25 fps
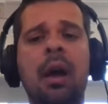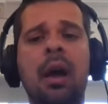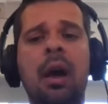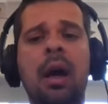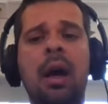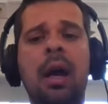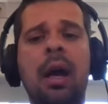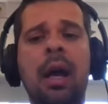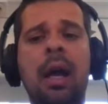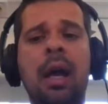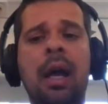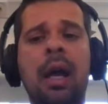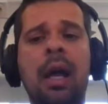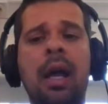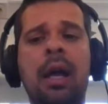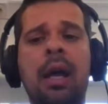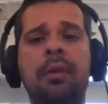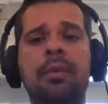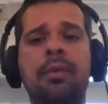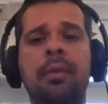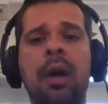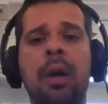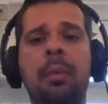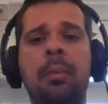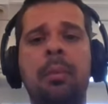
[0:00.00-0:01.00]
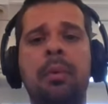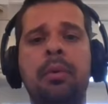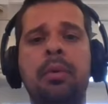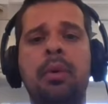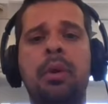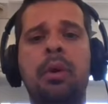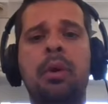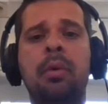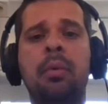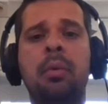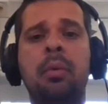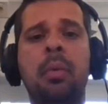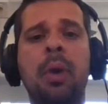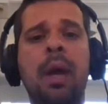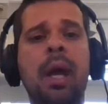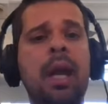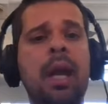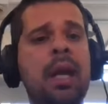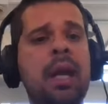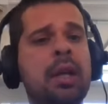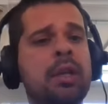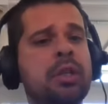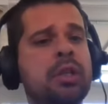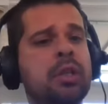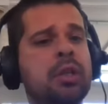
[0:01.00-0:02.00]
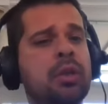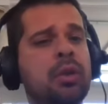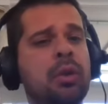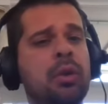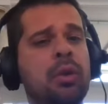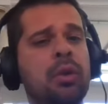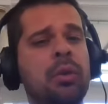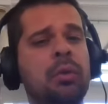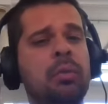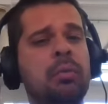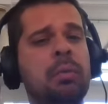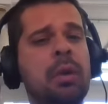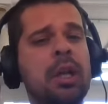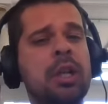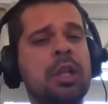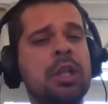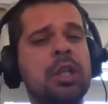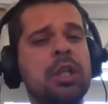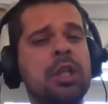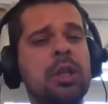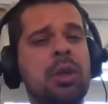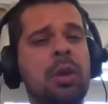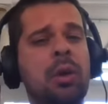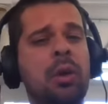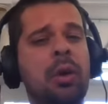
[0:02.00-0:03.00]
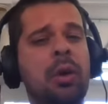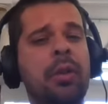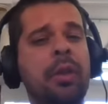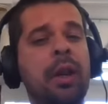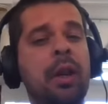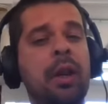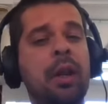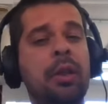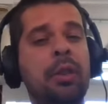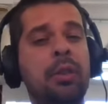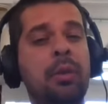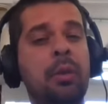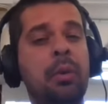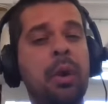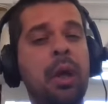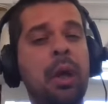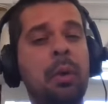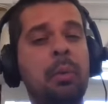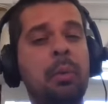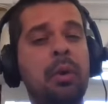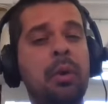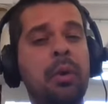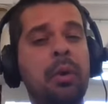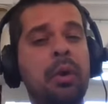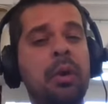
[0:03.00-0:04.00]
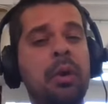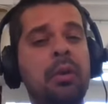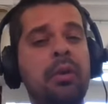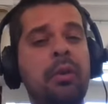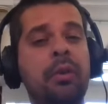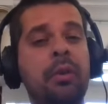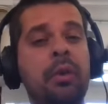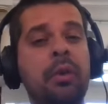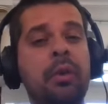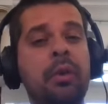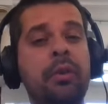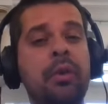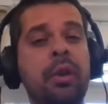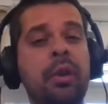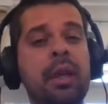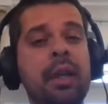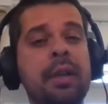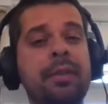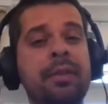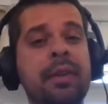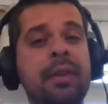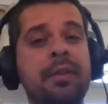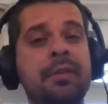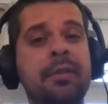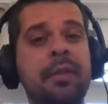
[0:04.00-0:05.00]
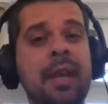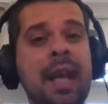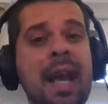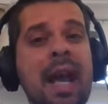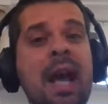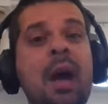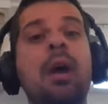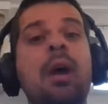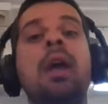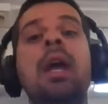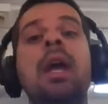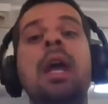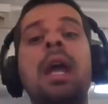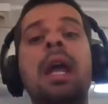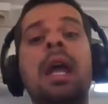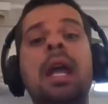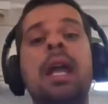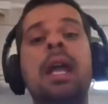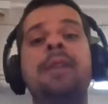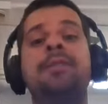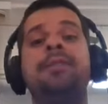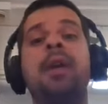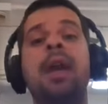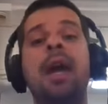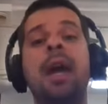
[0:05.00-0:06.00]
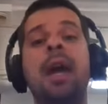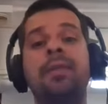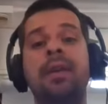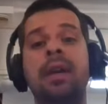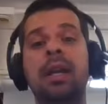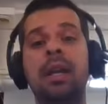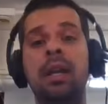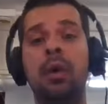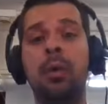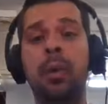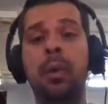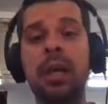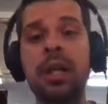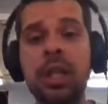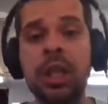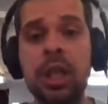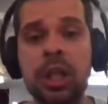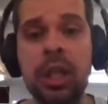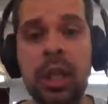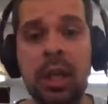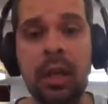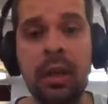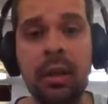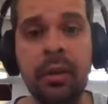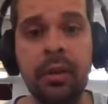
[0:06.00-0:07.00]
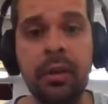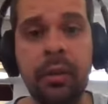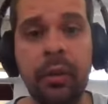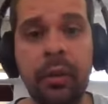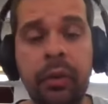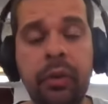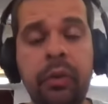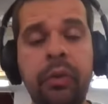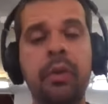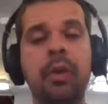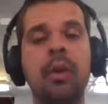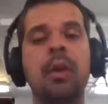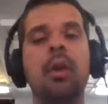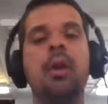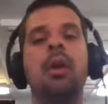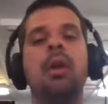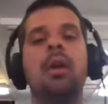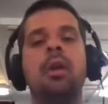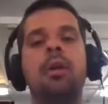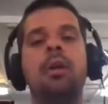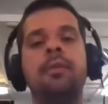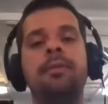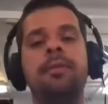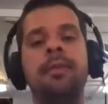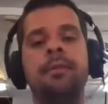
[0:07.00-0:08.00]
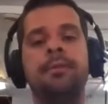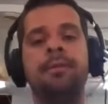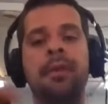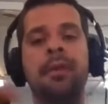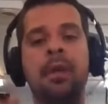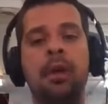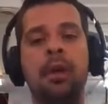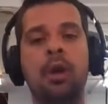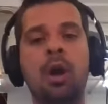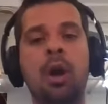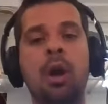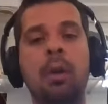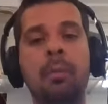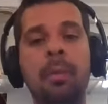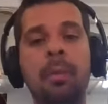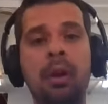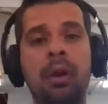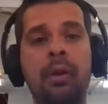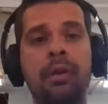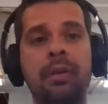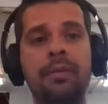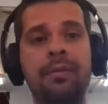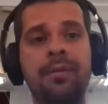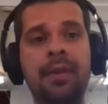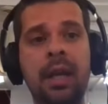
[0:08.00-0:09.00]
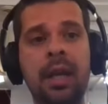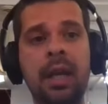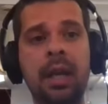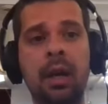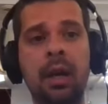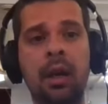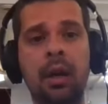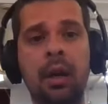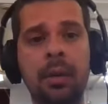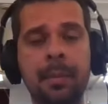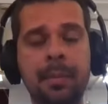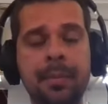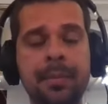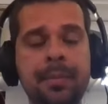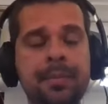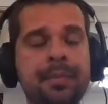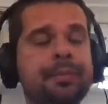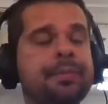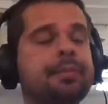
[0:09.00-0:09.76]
I have rabbled on way too much longer than I thought I would, so I'm just going to leave it here for now. If you have any questions, feel free to comment on the video.